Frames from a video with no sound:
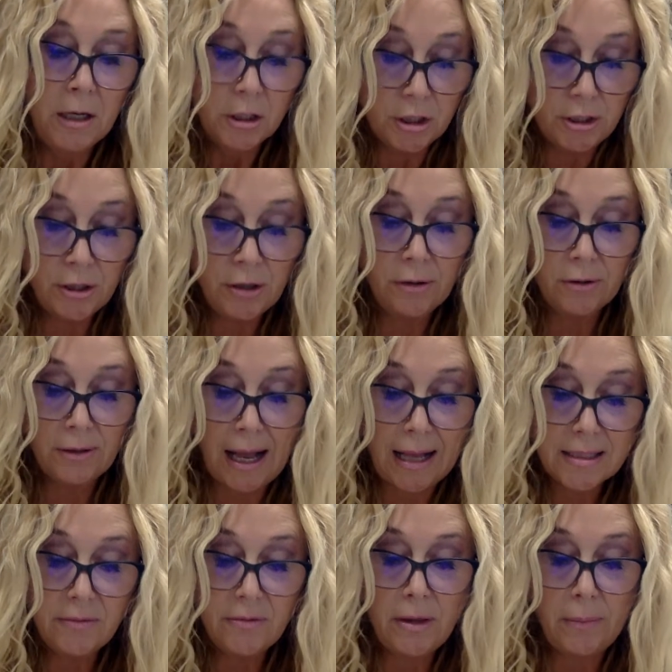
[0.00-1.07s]
"Sure,
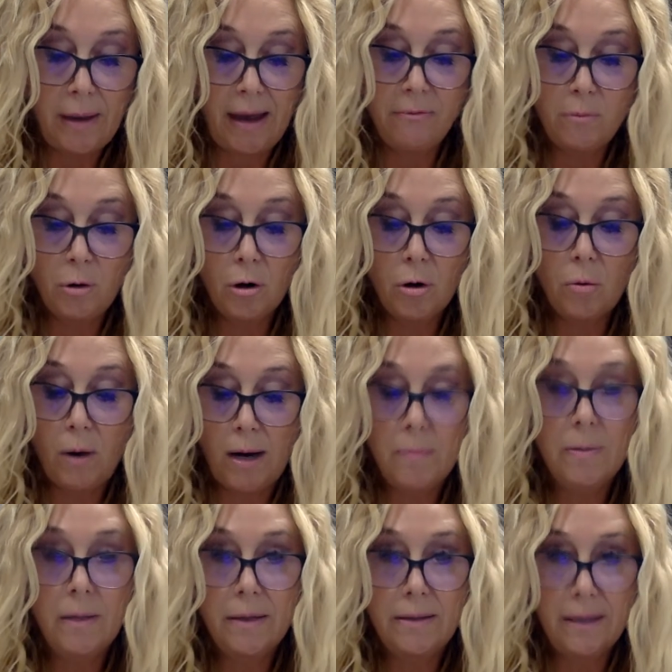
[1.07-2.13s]
lots of them have more
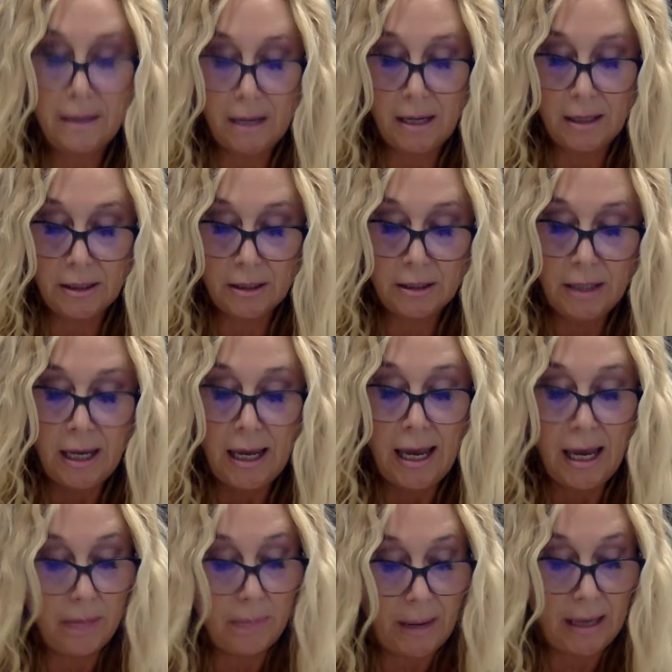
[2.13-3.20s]
white blood than colored
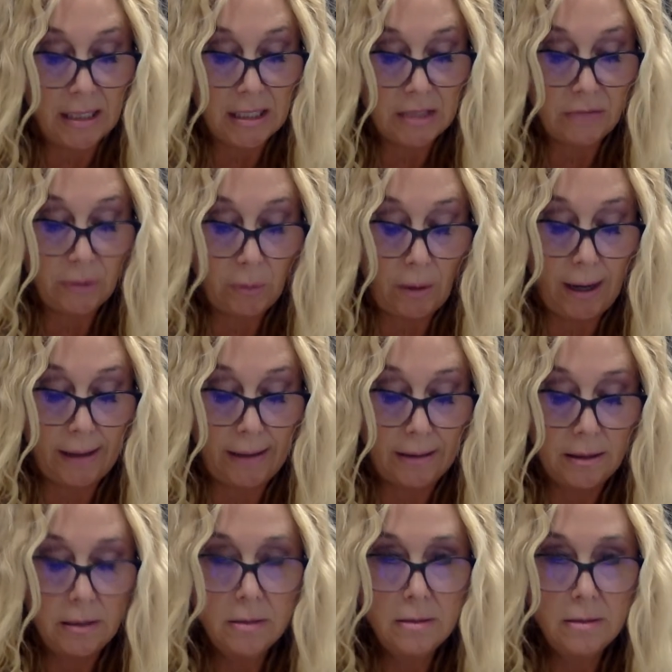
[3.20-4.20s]
and pass for white."